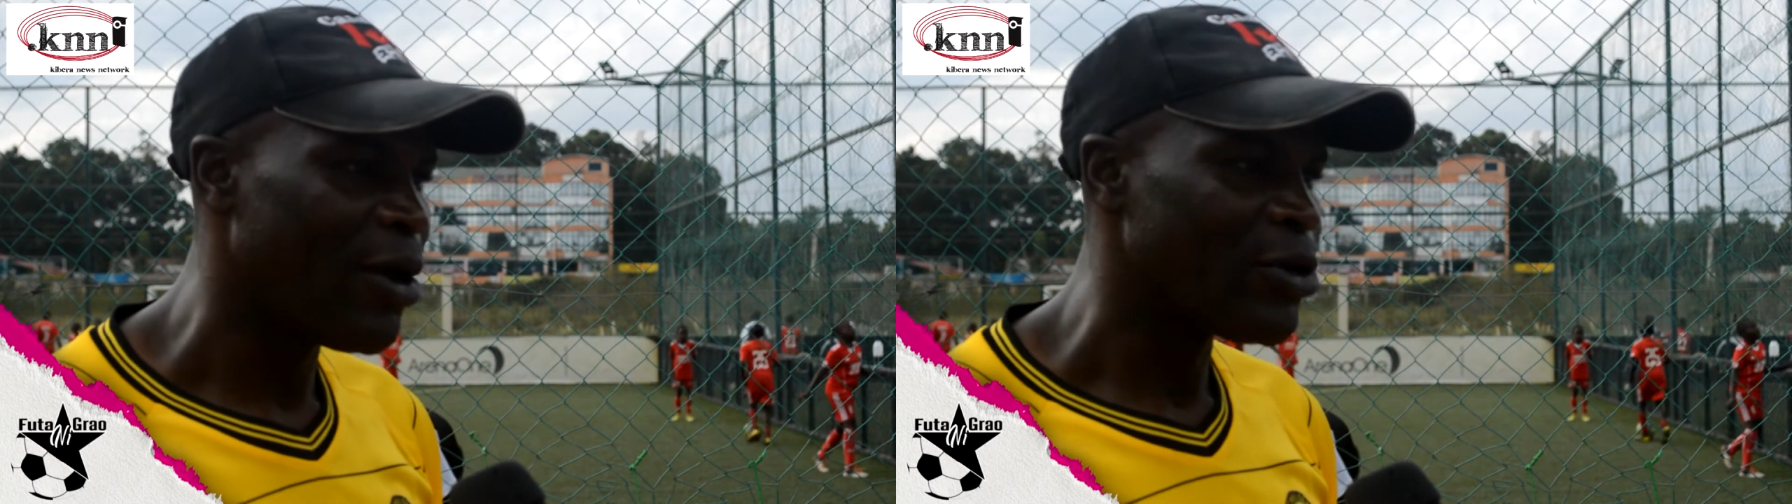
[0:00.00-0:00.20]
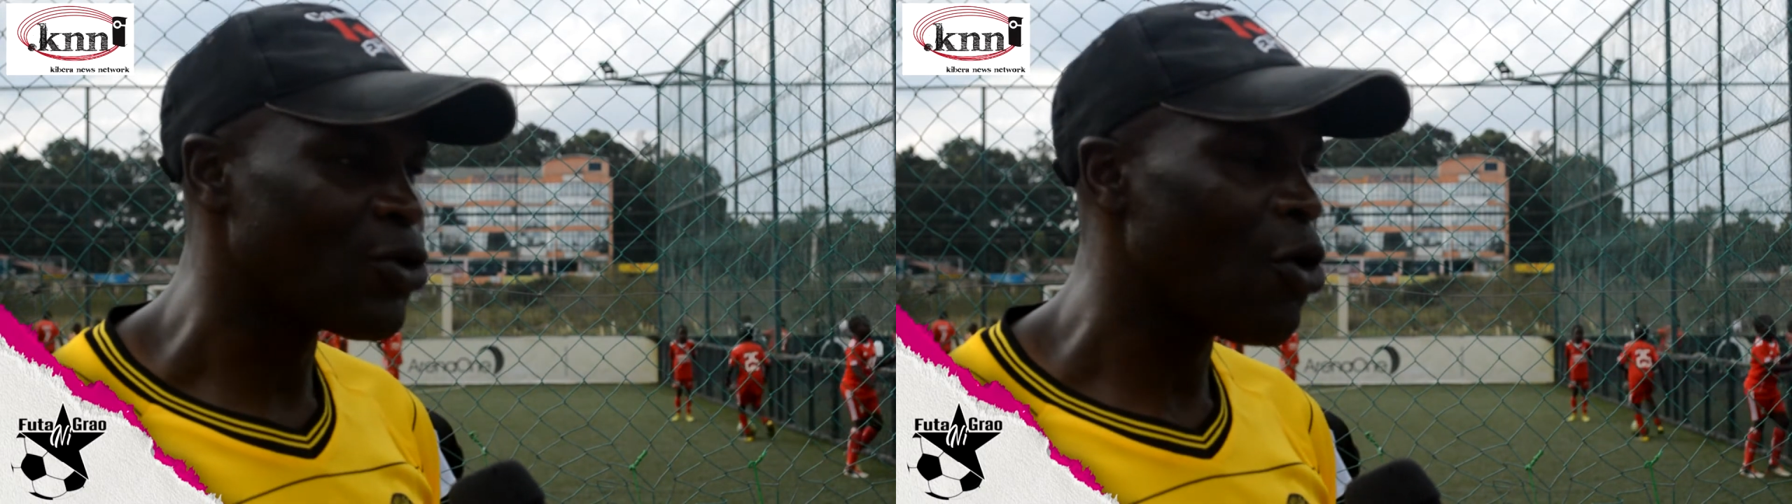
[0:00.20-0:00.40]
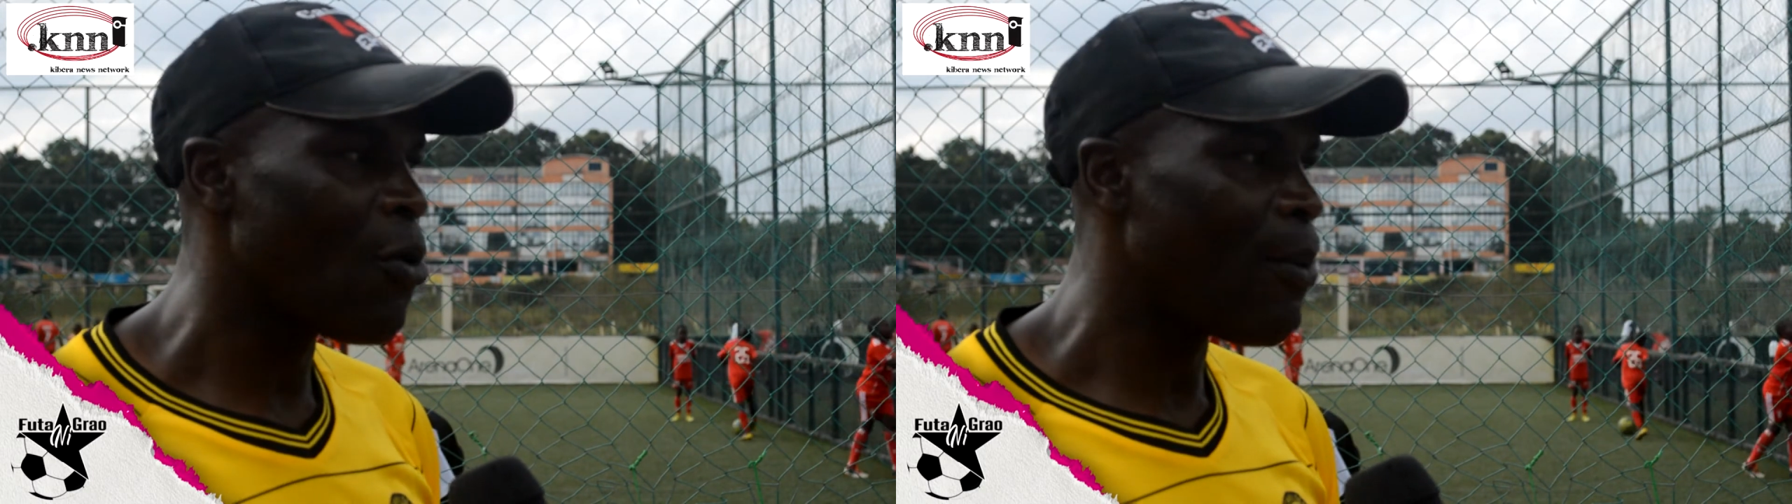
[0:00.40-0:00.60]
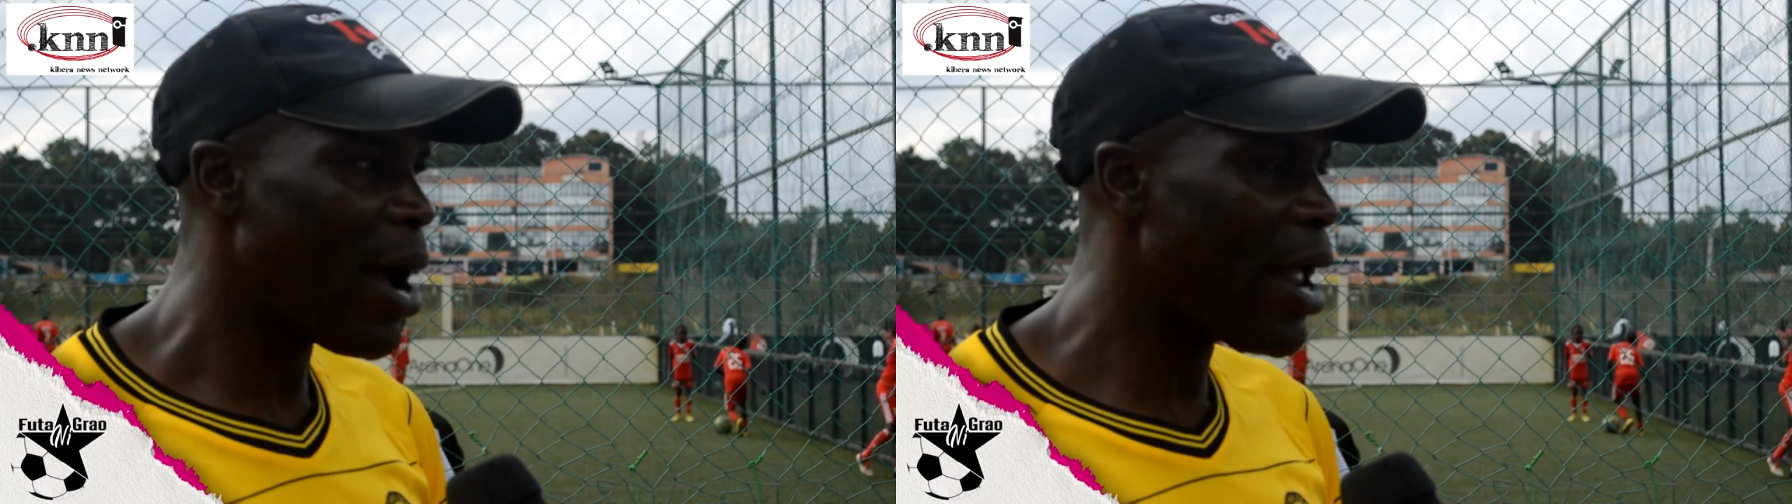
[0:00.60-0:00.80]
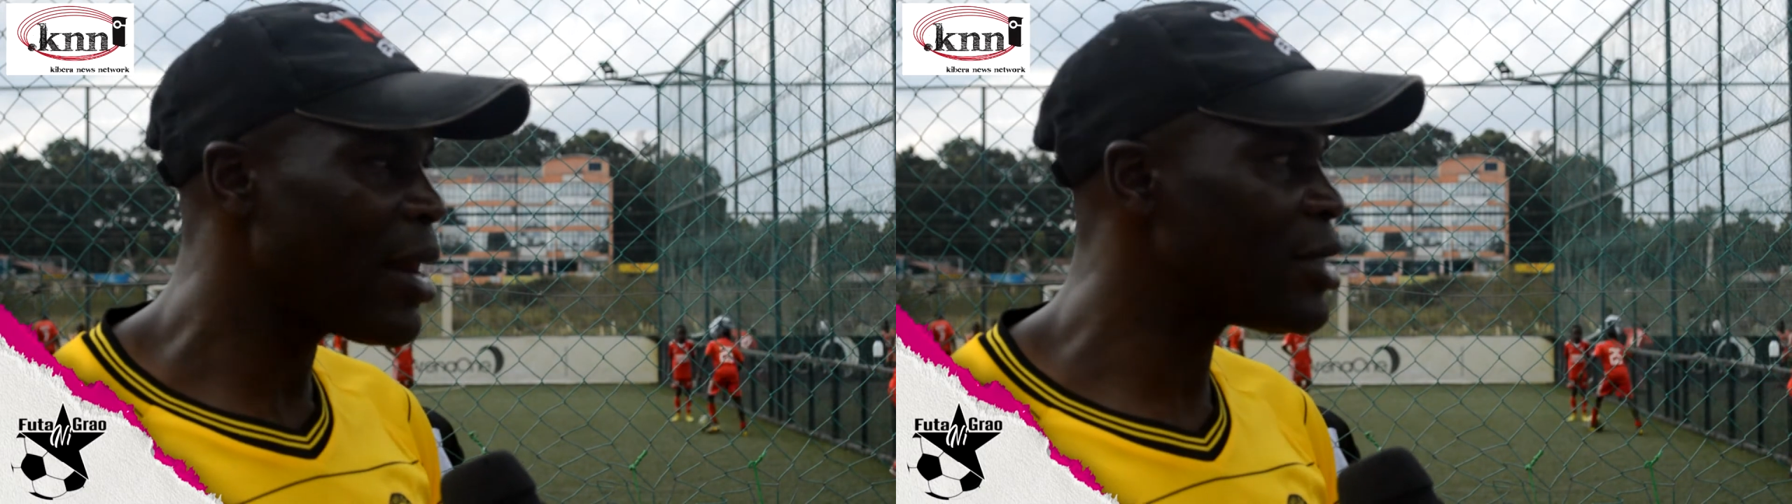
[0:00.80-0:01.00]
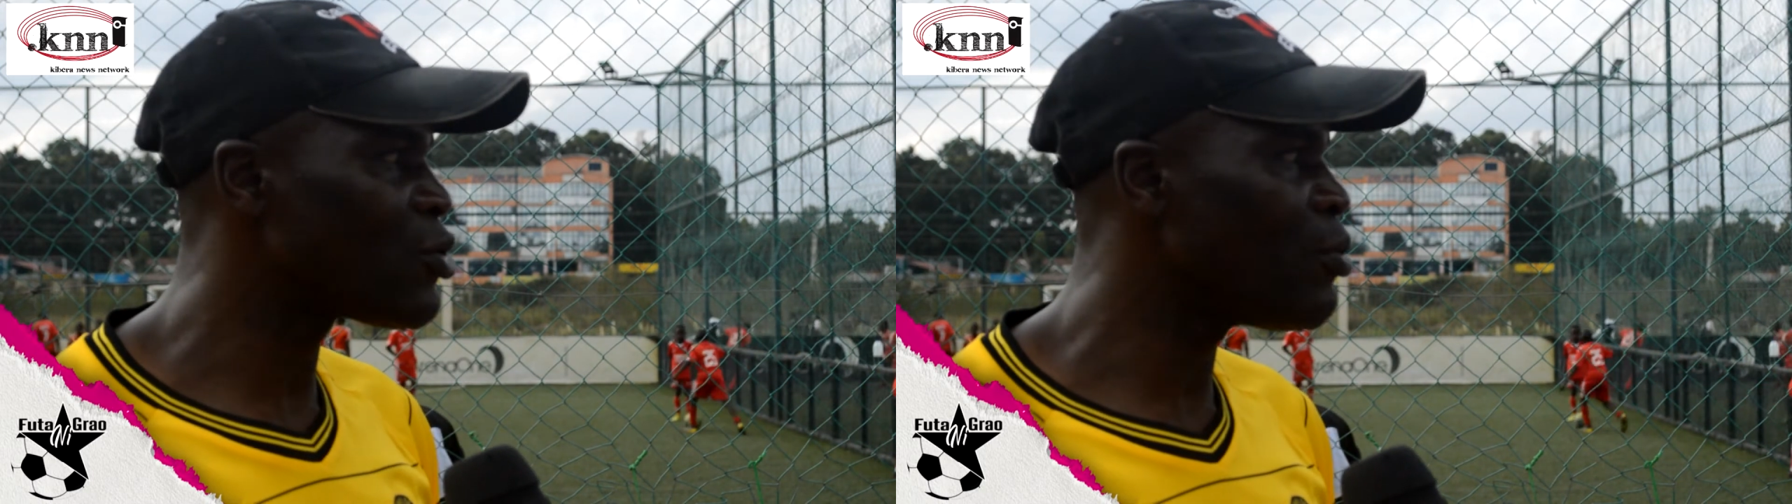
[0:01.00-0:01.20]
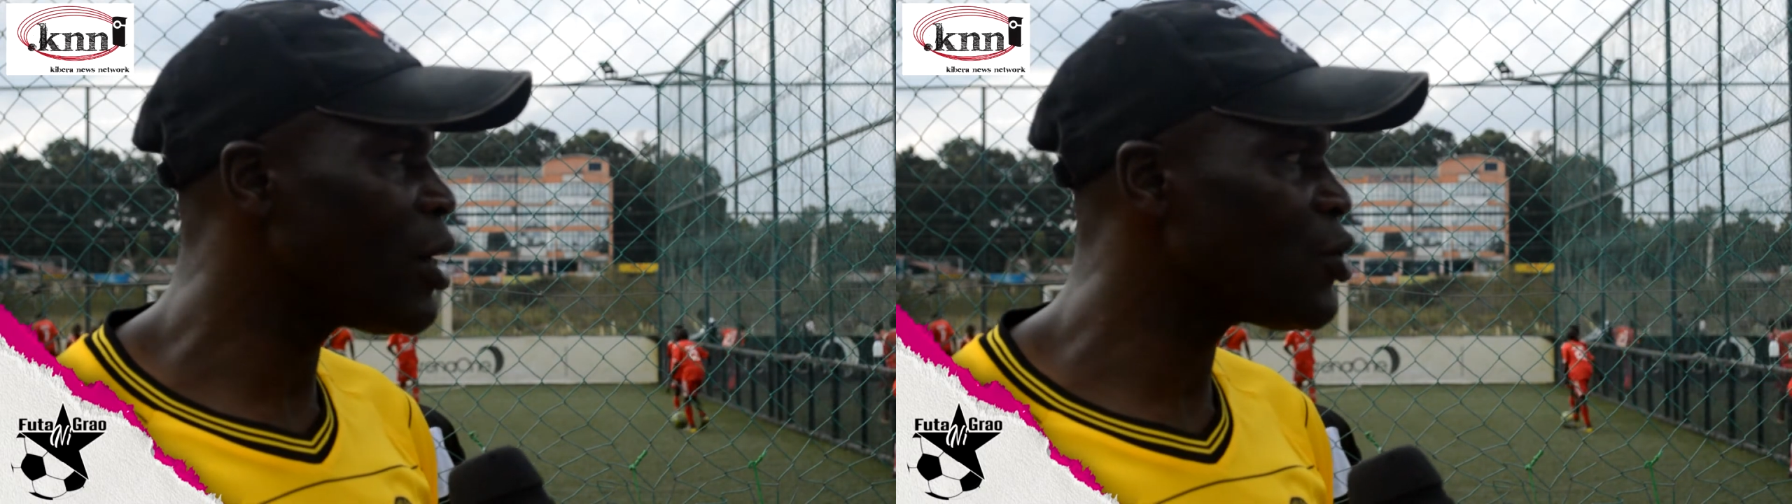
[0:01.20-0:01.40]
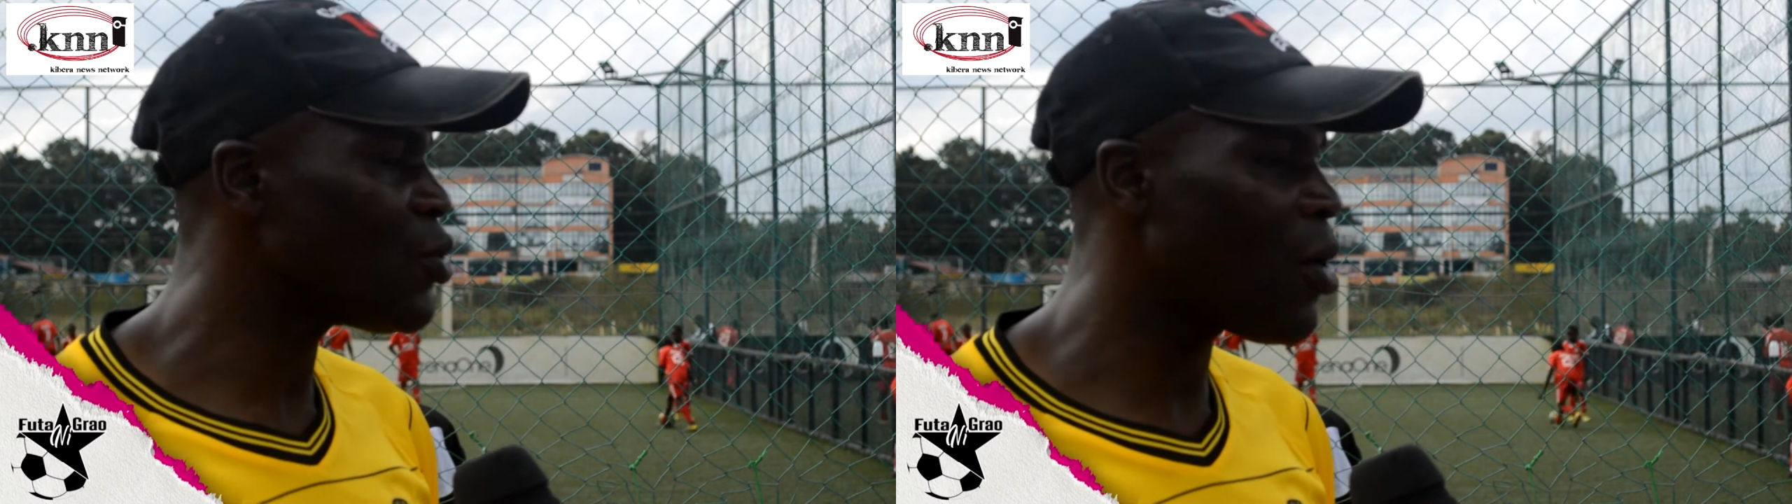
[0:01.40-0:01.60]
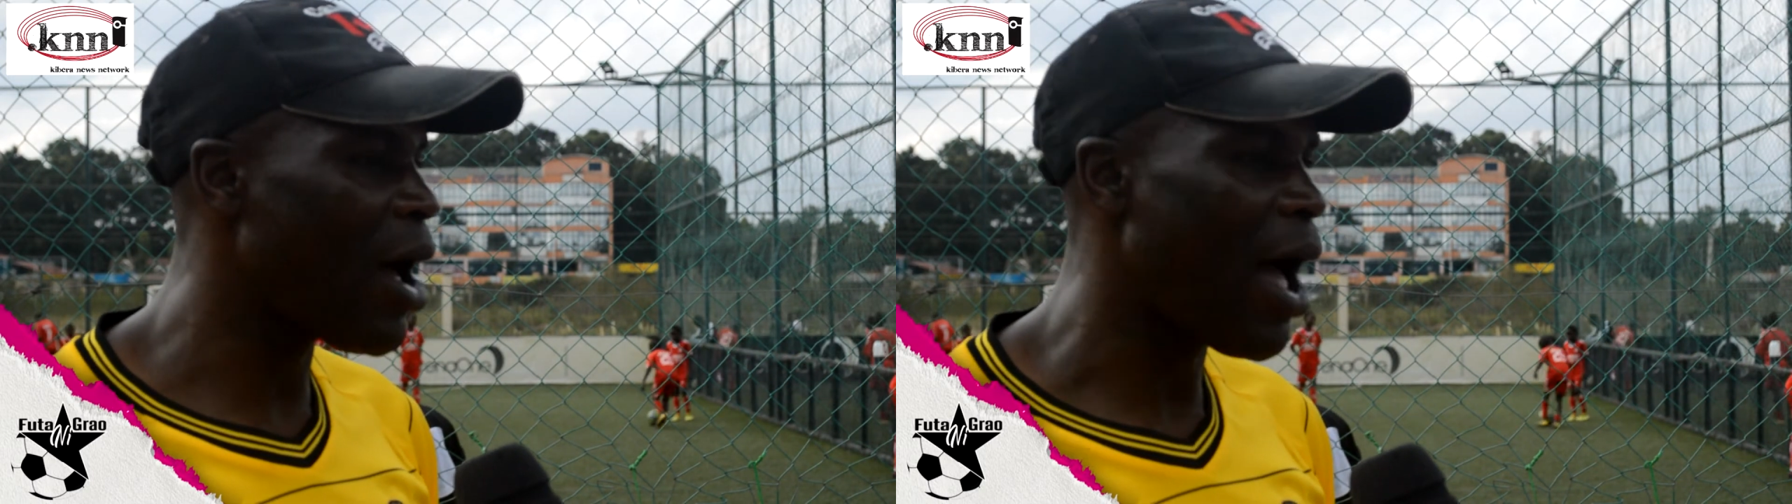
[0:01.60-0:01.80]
so mine is to make sure